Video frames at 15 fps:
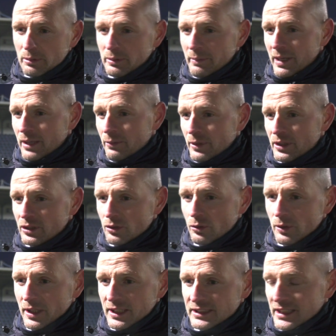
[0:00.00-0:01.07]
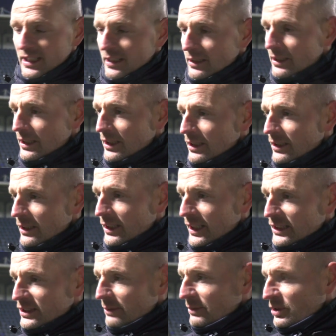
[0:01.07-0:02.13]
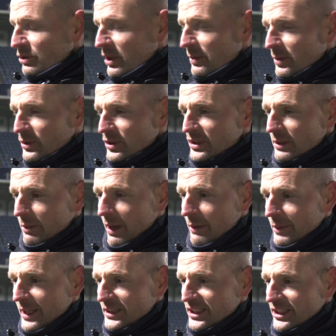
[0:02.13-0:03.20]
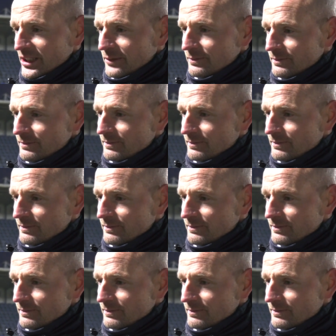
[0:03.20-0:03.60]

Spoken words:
no matter what the score is. Somebody's got to produce a bit of magic.